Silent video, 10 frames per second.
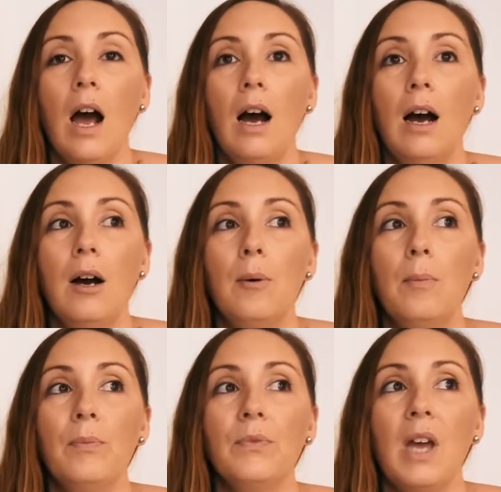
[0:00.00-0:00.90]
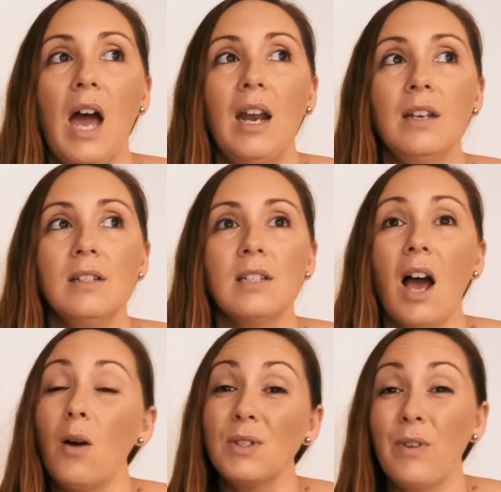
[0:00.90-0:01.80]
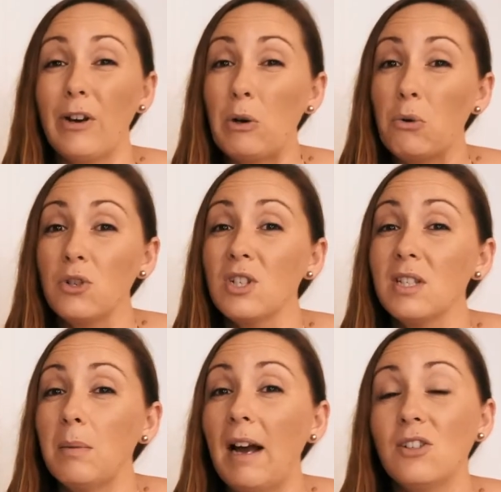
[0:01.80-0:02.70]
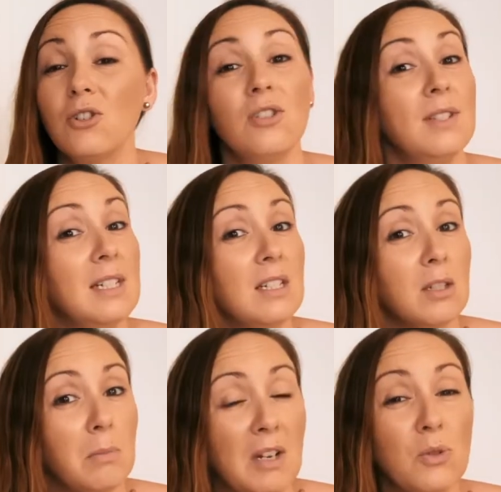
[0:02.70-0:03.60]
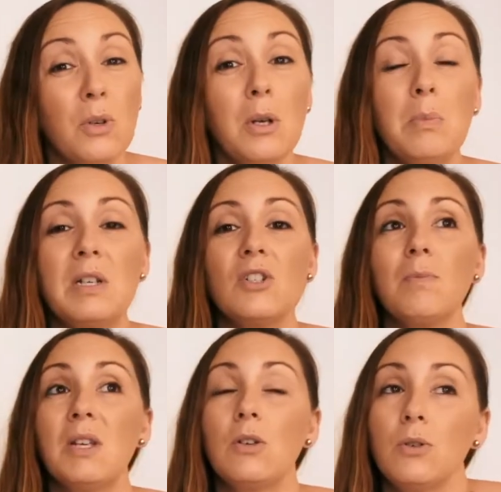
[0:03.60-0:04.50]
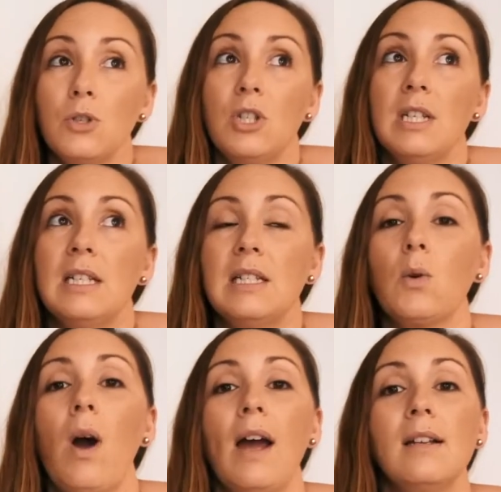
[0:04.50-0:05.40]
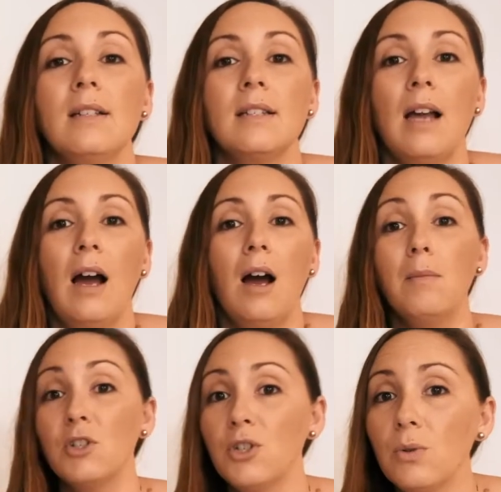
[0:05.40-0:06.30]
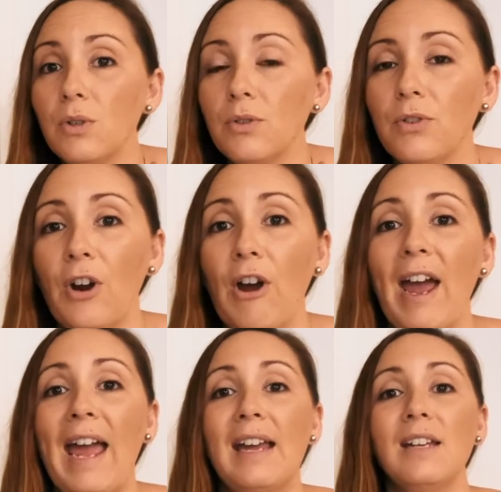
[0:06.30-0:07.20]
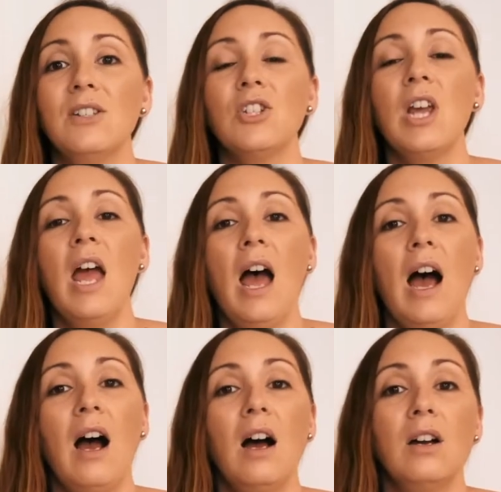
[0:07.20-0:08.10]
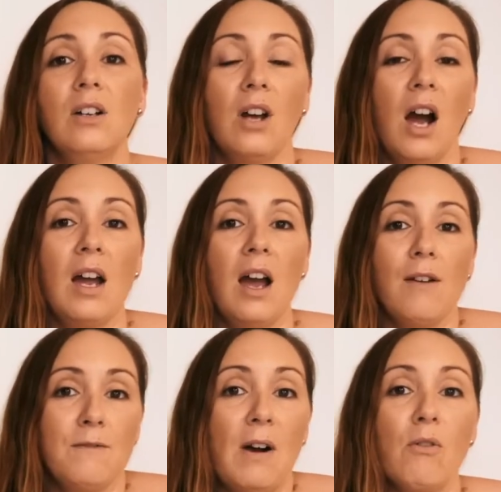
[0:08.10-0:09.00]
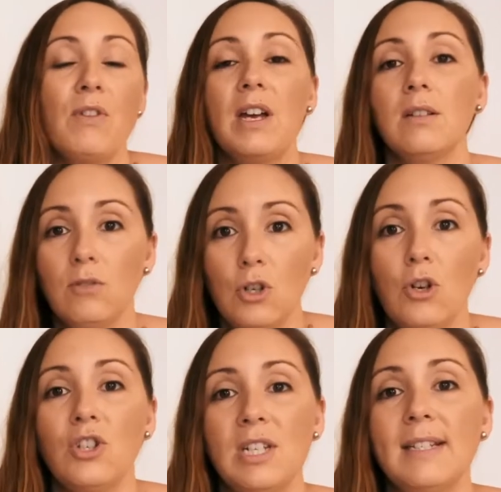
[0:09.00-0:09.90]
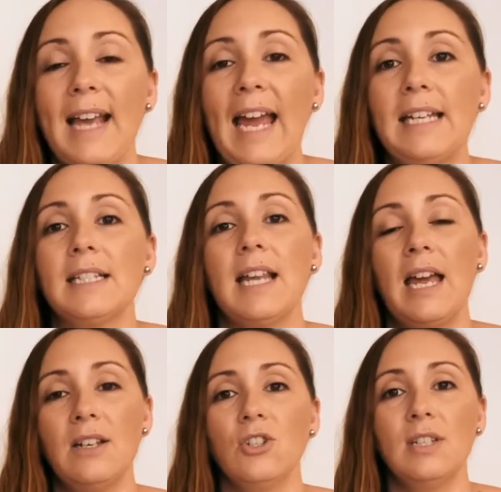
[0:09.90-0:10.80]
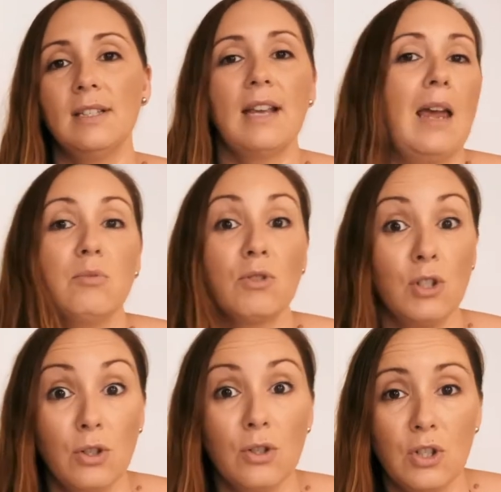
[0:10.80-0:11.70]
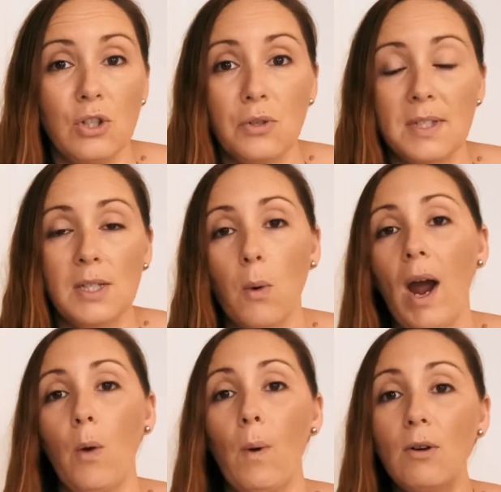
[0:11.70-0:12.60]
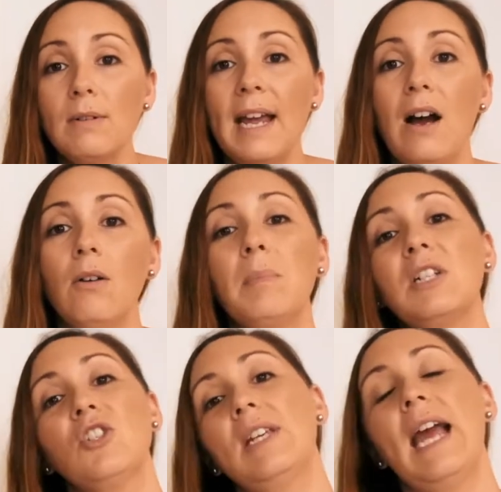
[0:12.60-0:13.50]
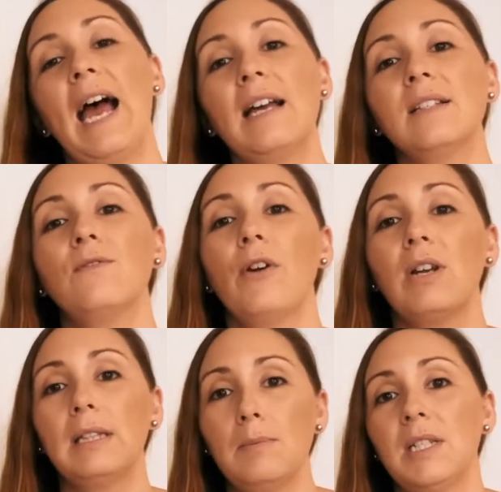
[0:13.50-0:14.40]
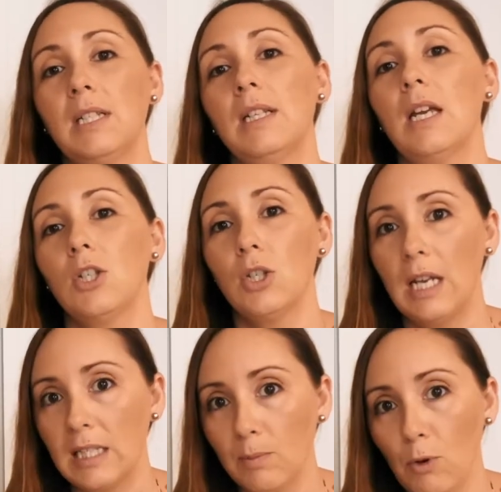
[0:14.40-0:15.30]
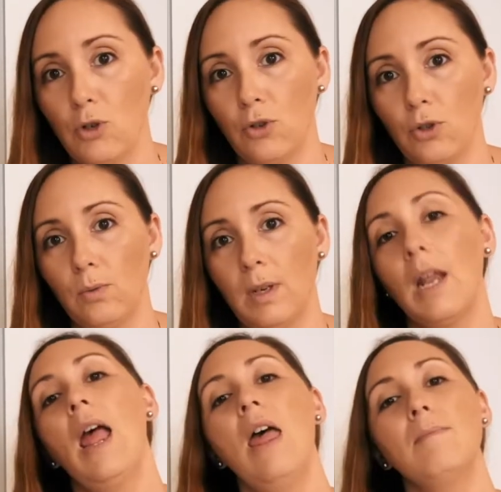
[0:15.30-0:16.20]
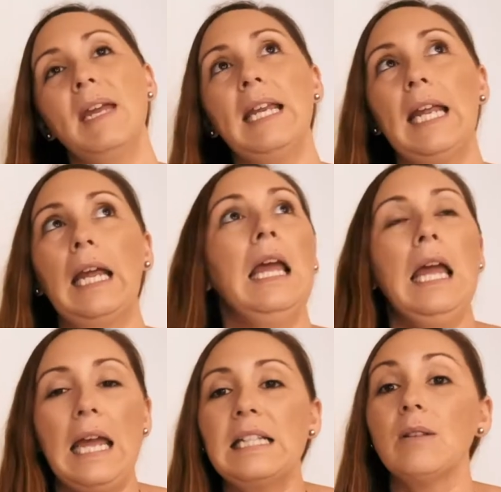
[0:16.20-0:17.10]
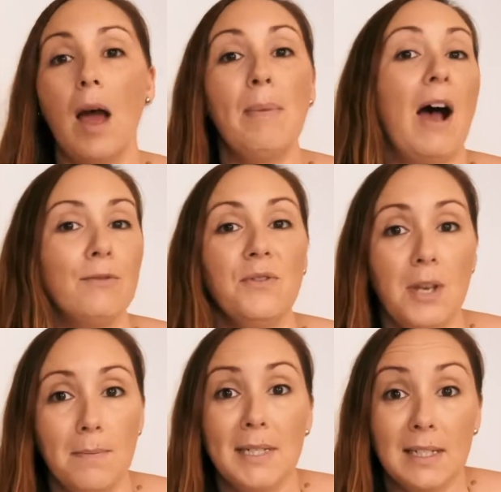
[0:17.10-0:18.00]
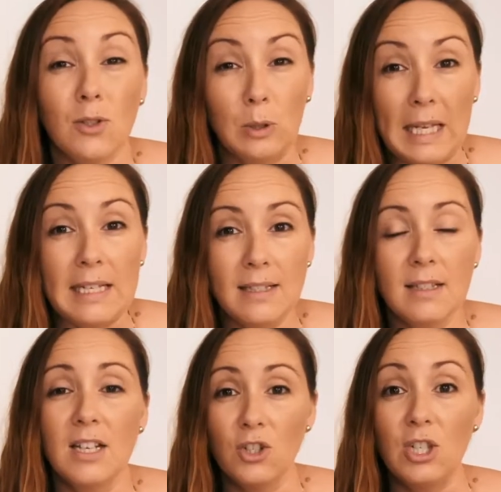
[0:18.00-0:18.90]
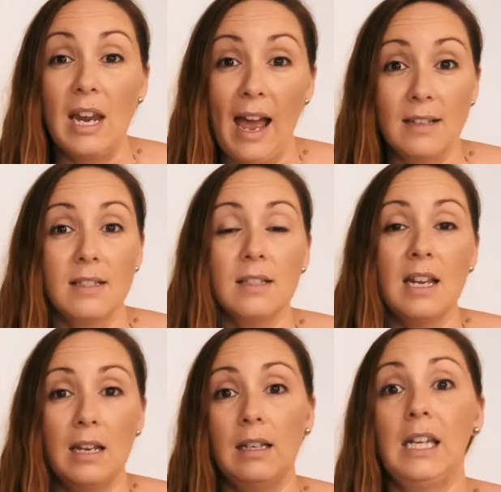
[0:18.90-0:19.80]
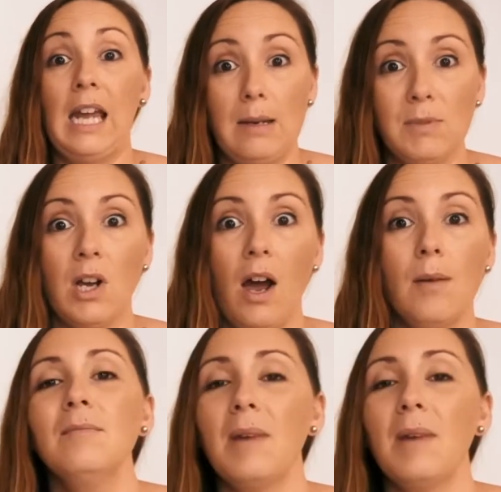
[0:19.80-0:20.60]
And I was very cautious about introducing it to my daughter, but because she is quite mature for her age, I felt that, you know, she's eight and she's able to use it quite well now, but she has very limited exposure to it, meaning it's about 15 minutes or less that she has in game time.